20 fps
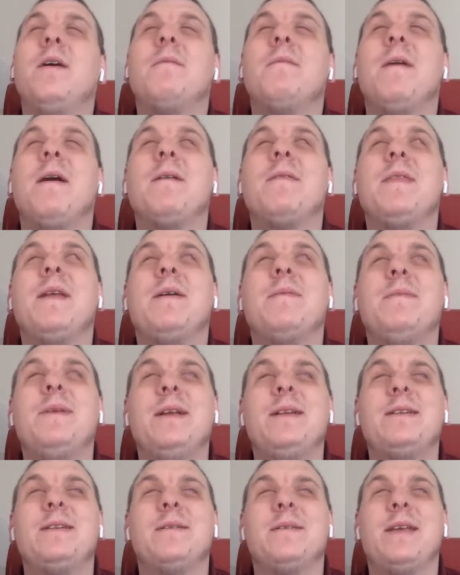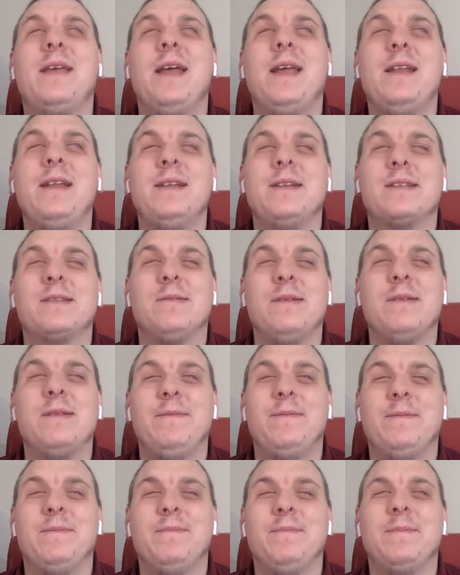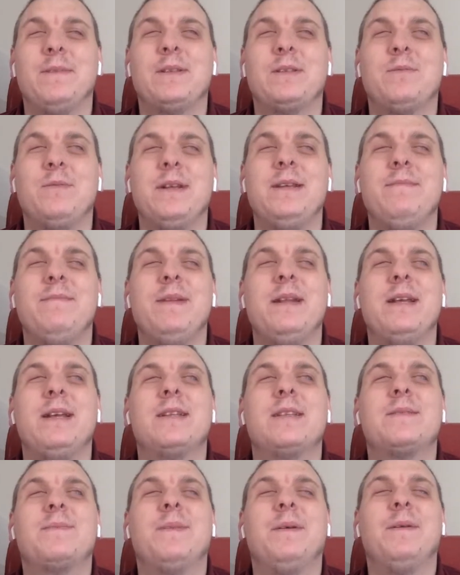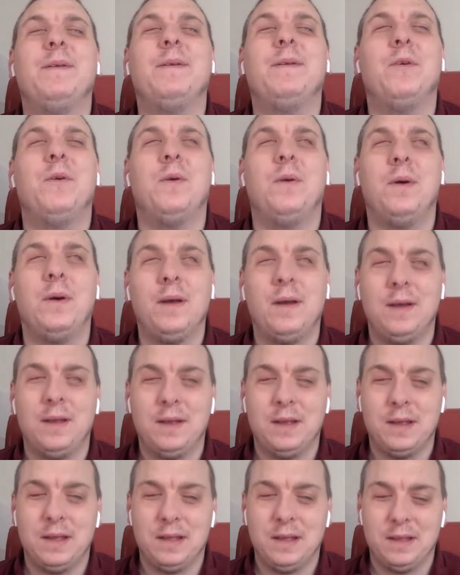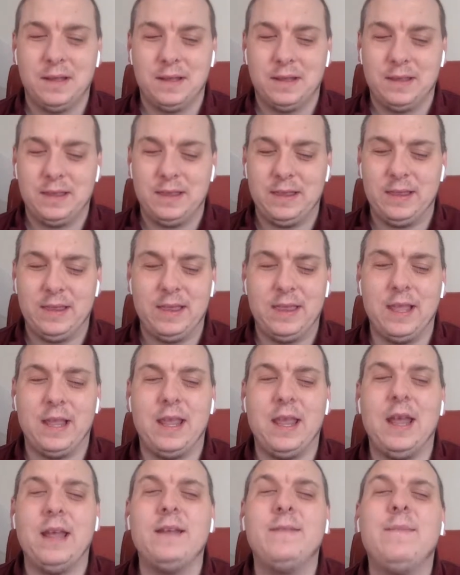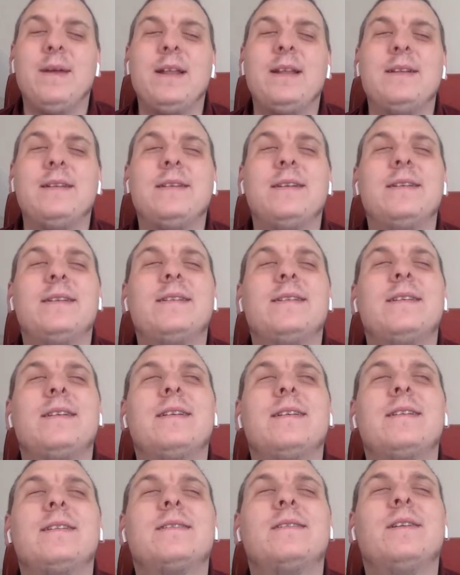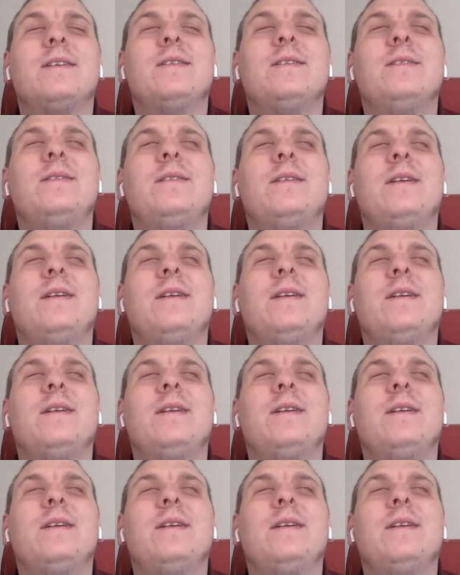around there, and we ended up getting in 20 minutes before the game ended. So